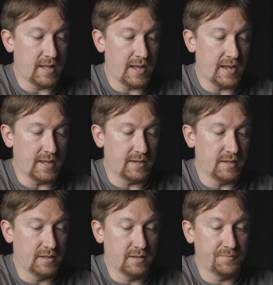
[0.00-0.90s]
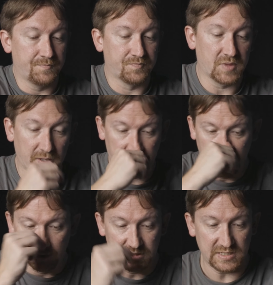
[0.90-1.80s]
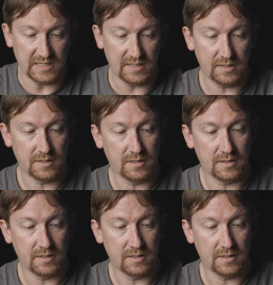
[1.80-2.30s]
And you'll see